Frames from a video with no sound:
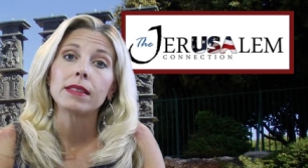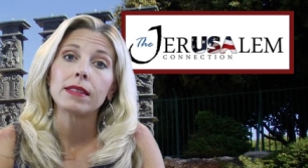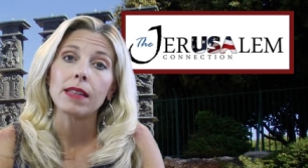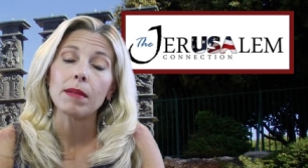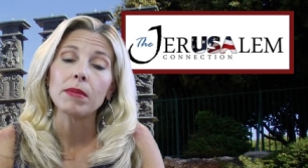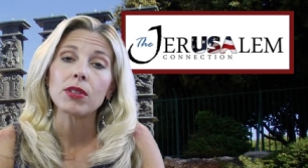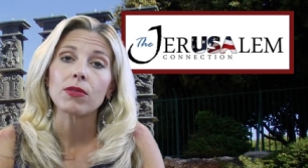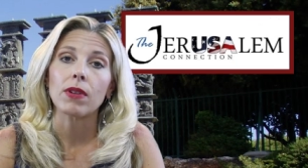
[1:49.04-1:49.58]

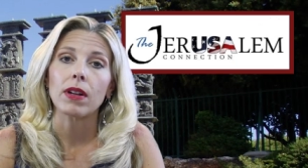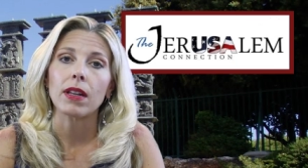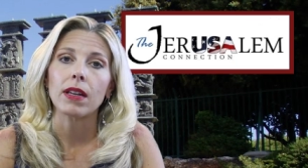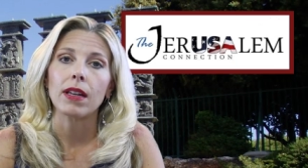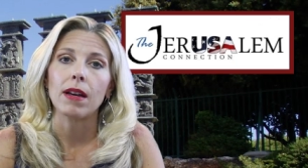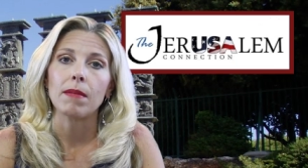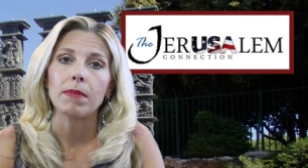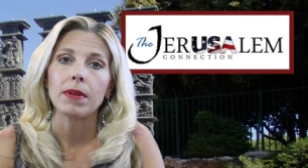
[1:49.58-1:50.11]
Some Israeli
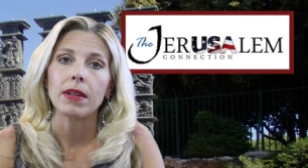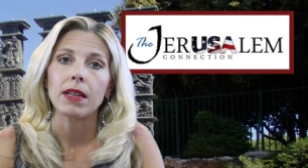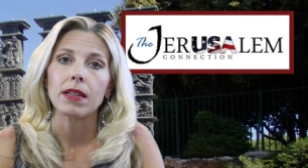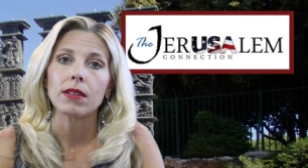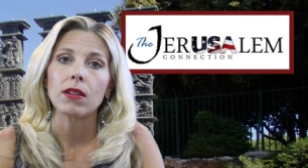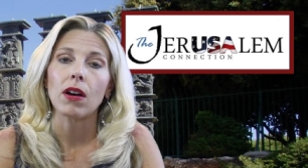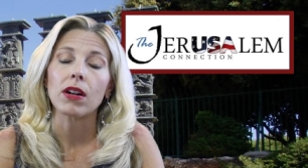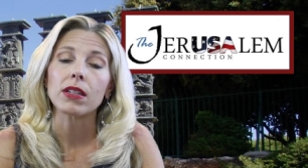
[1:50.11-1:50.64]

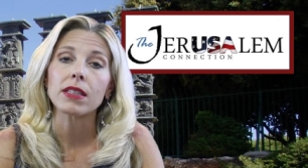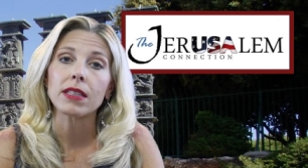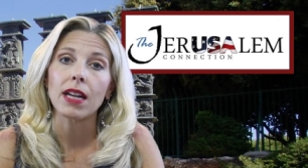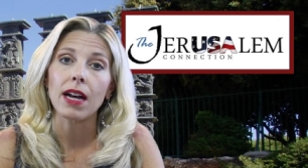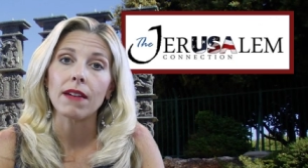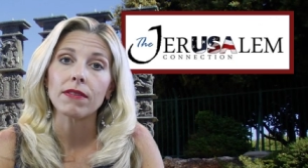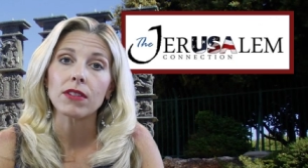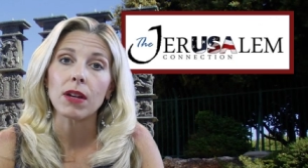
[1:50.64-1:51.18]
companies are
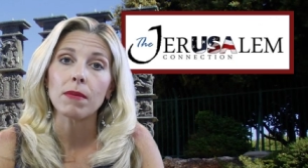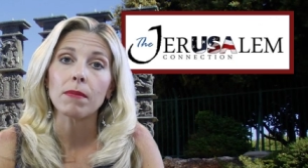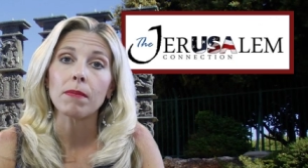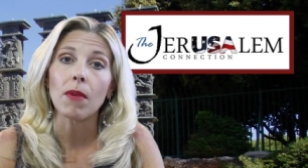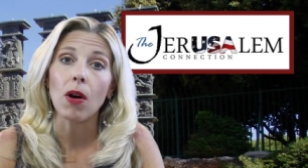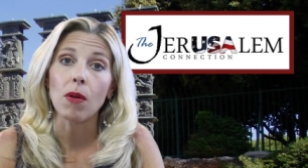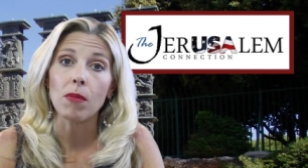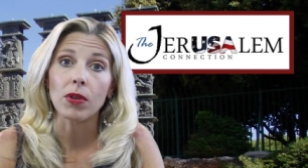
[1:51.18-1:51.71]
staffed
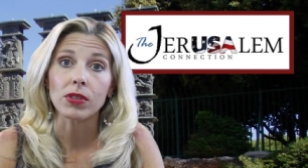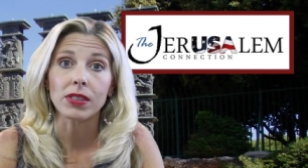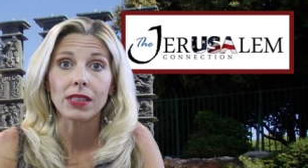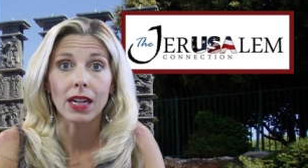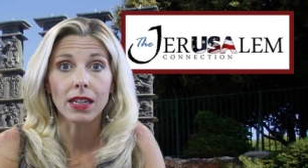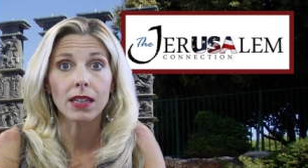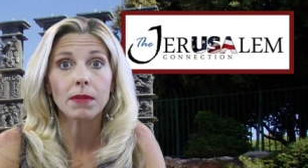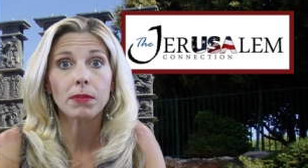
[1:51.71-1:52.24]
almost
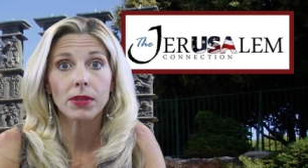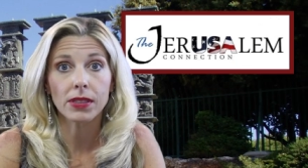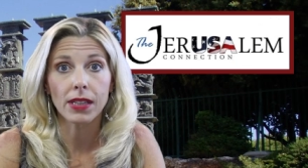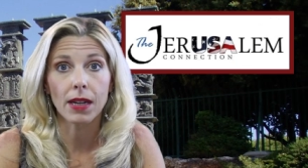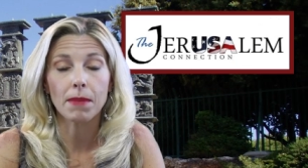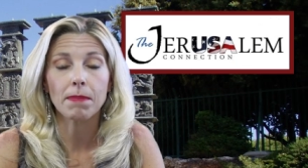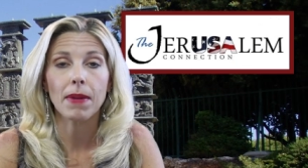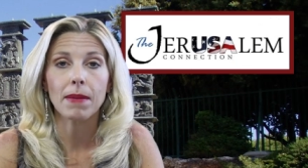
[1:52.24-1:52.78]

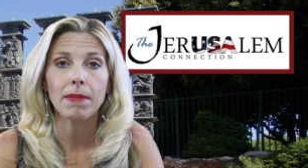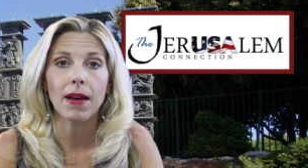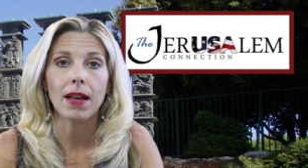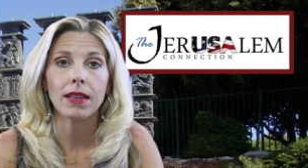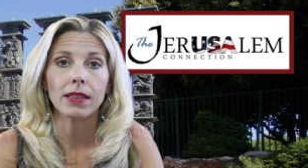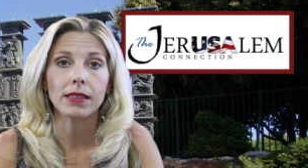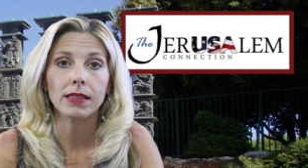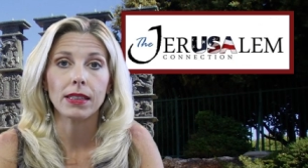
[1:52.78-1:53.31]
90% by
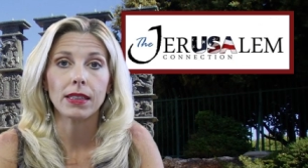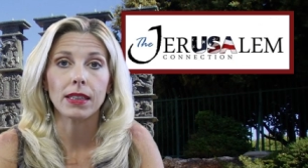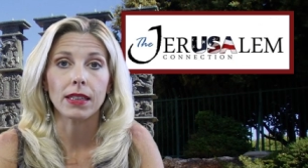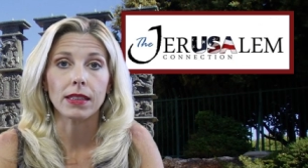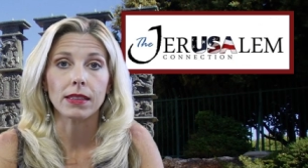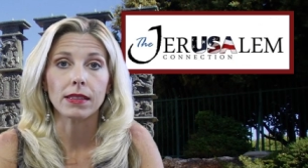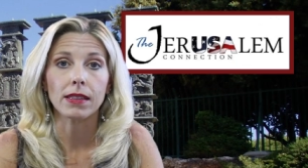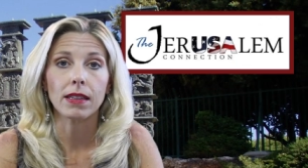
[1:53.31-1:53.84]

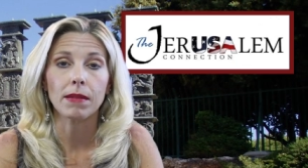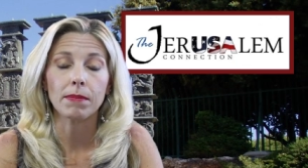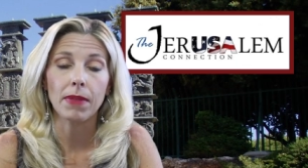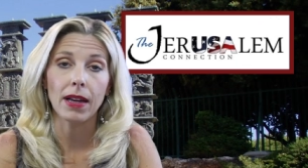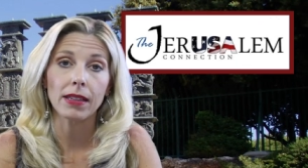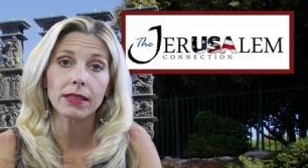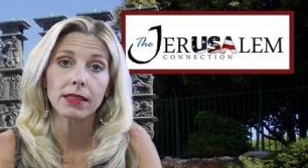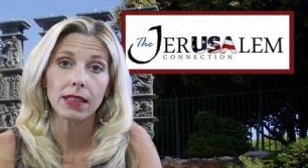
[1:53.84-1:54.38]

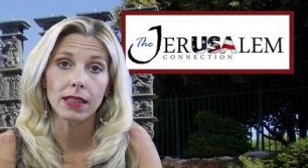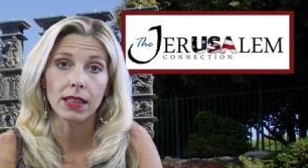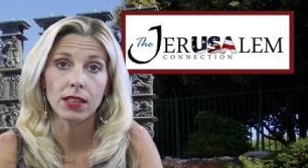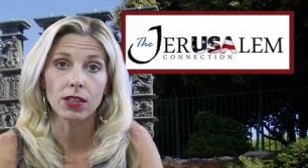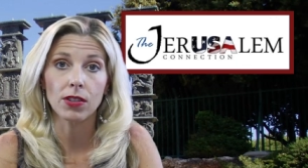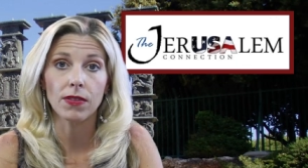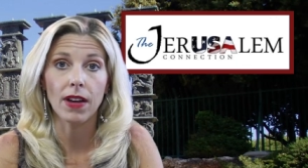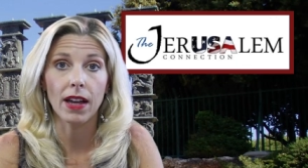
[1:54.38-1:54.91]

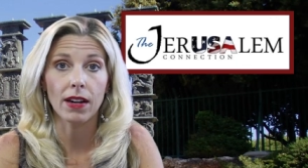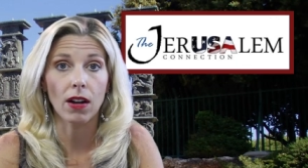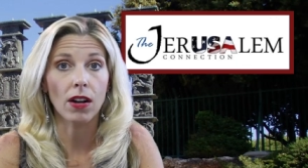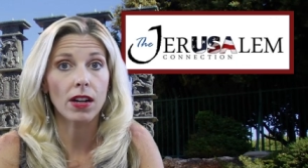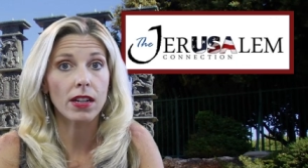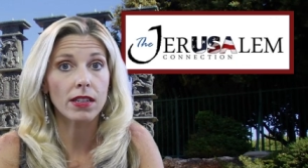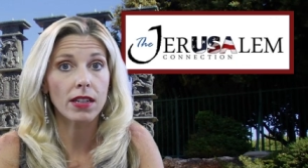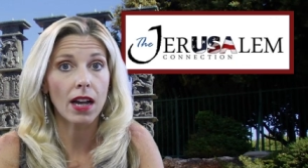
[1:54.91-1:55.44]
Palestinians who've had
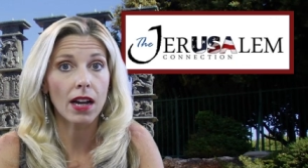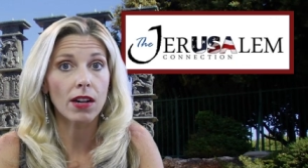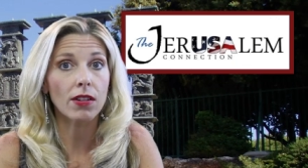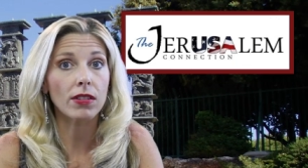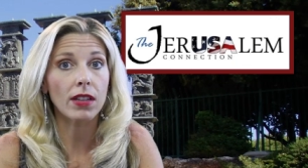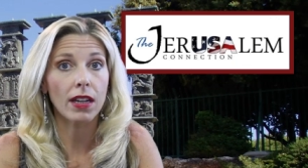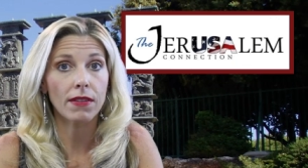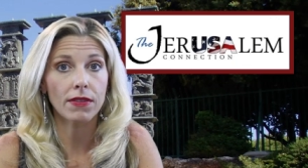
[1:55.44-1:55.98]
an
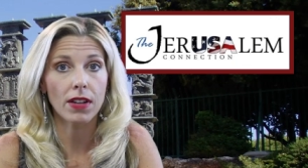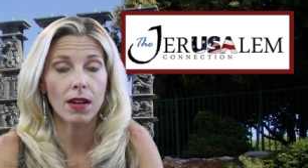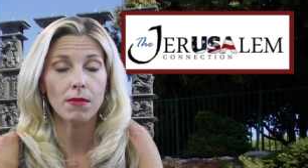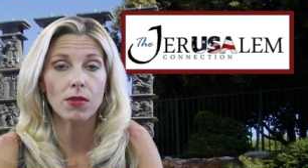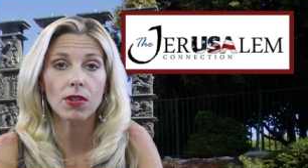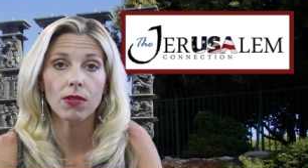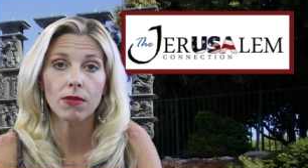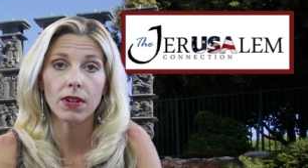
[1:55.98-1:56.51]
entire
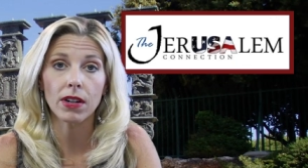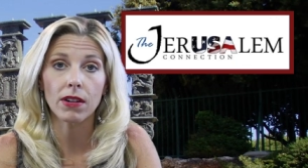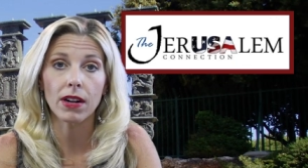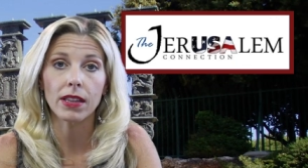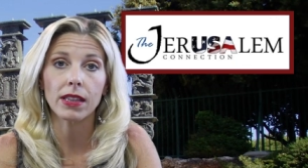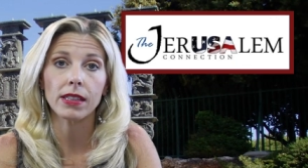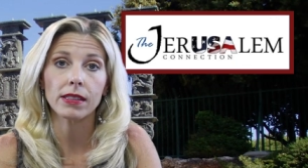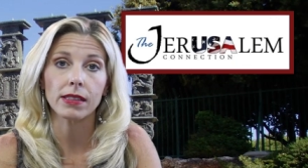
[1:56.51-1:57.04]
lifetime career
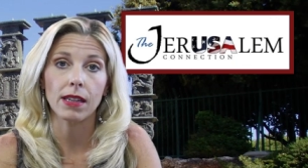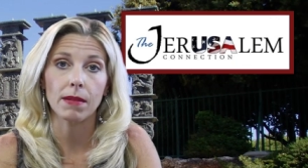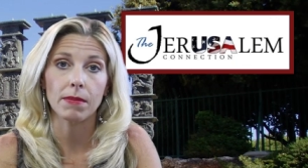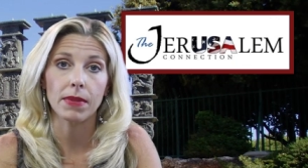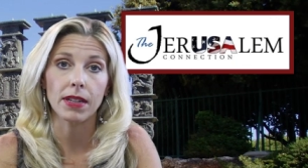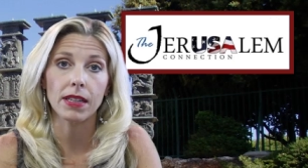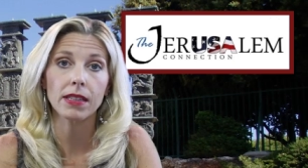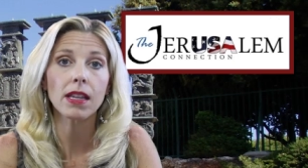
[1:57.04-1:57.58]
at these
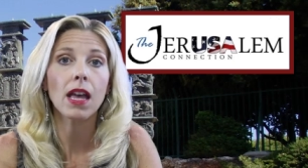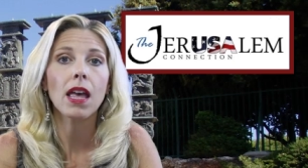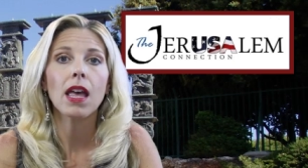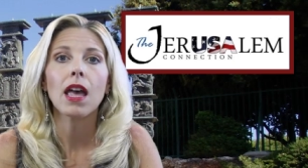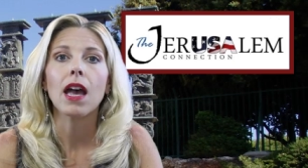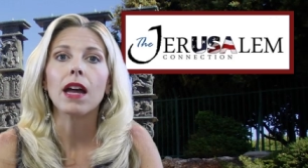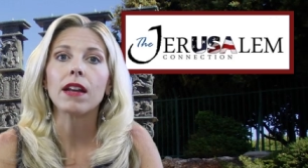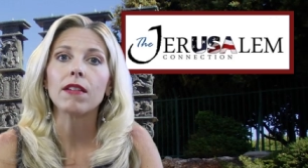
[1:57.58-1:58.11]
companies
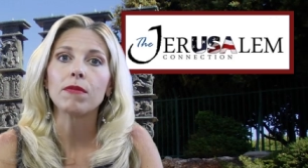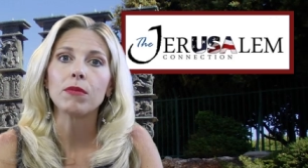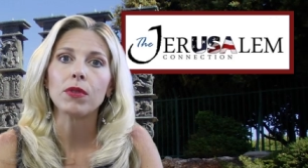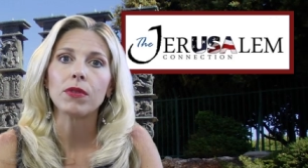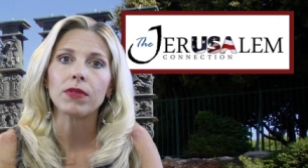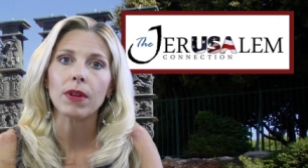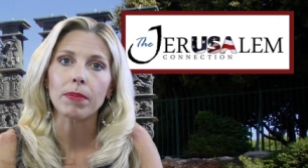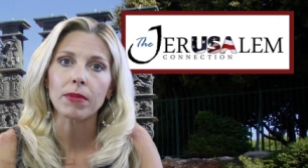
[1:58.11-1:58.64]
and have
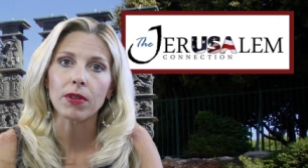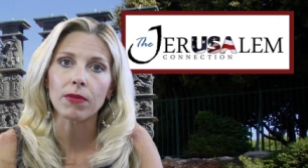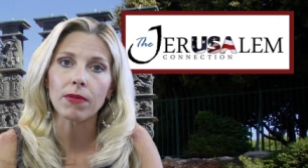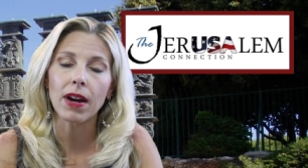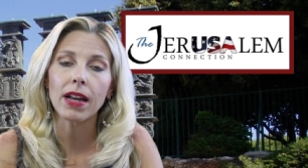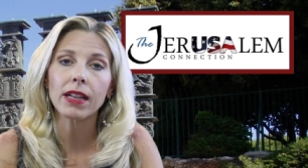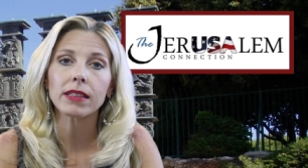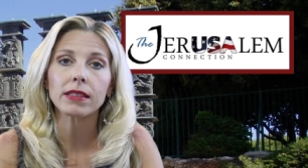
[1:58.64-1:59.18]
moved up the
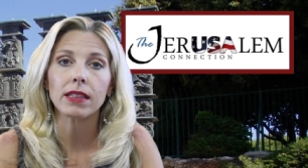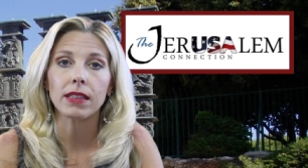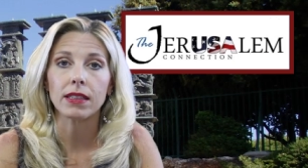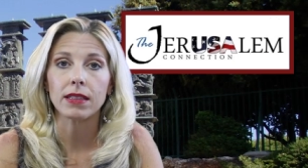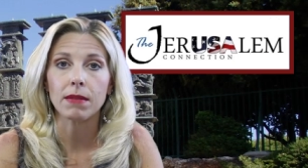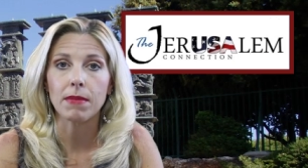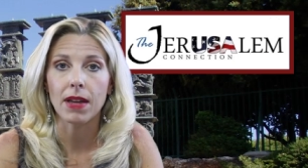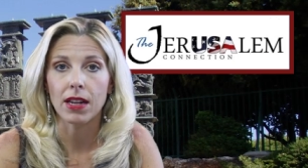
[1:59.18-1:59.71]
ranks and
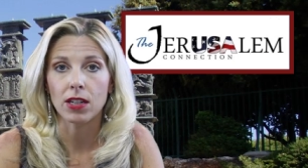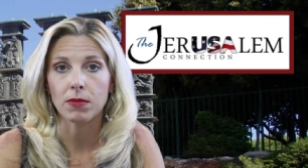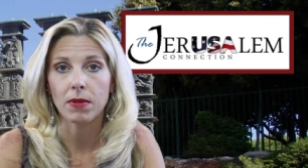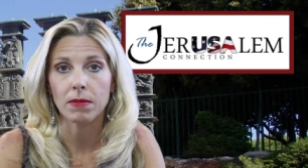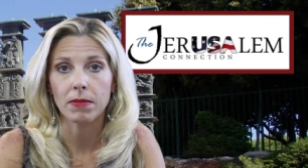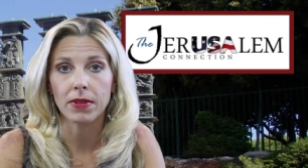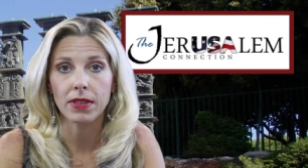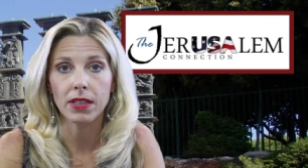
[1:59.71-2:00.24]
into
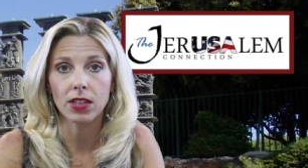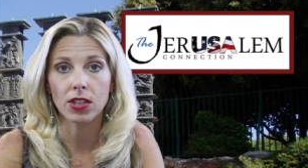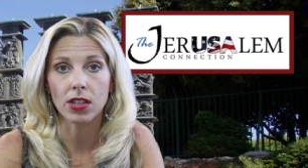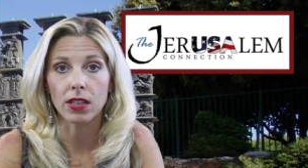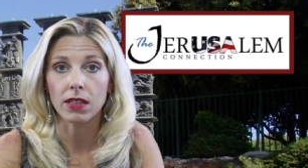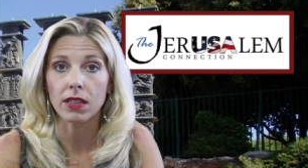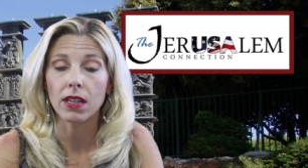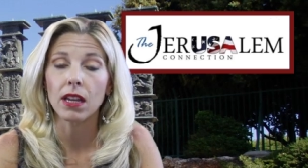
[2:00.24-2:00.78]
management
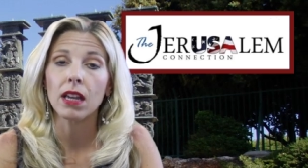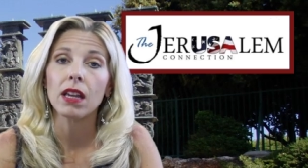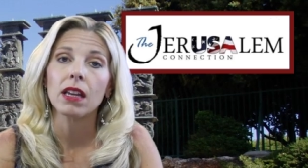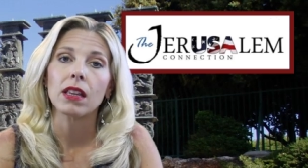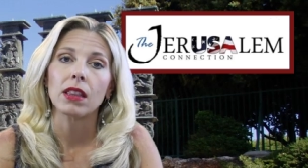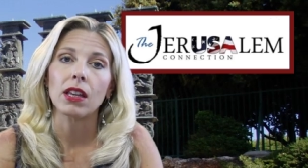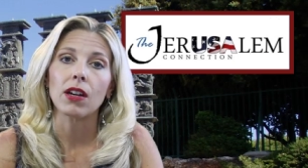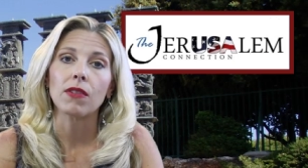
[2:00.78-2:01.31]
positions,
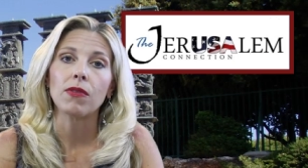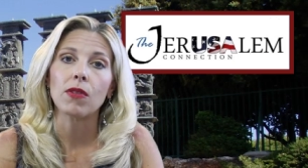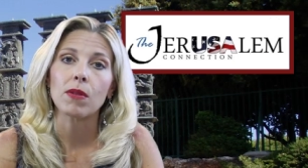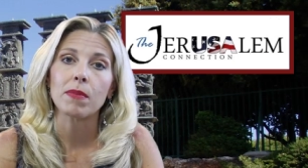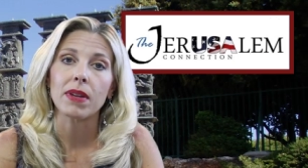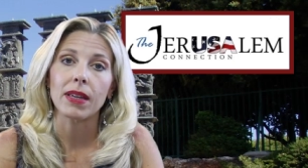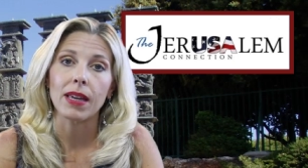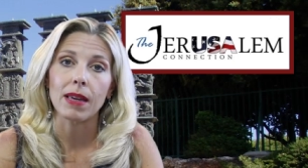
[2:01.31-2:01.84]
therefore
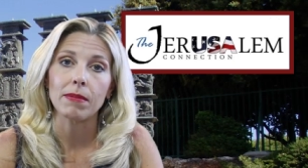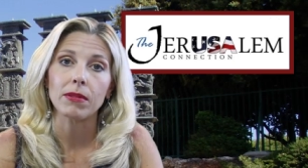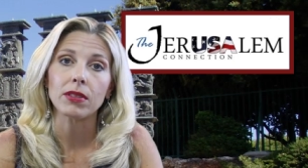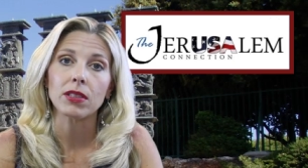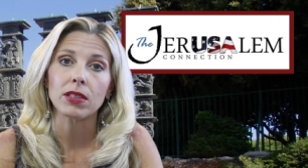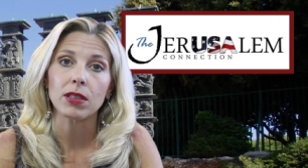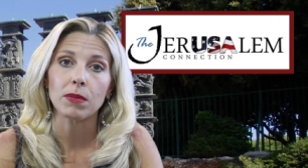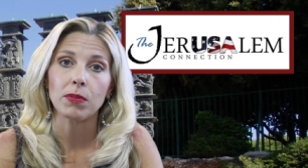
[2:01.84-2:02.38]
being able
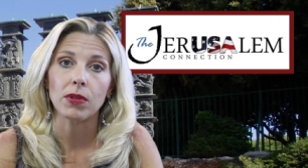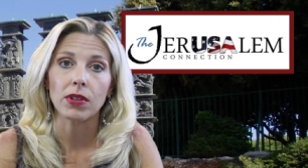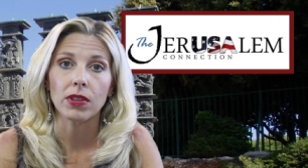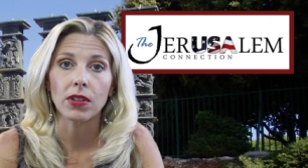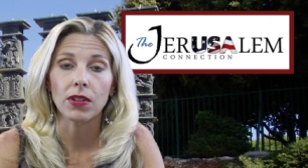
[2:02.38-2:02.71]
to support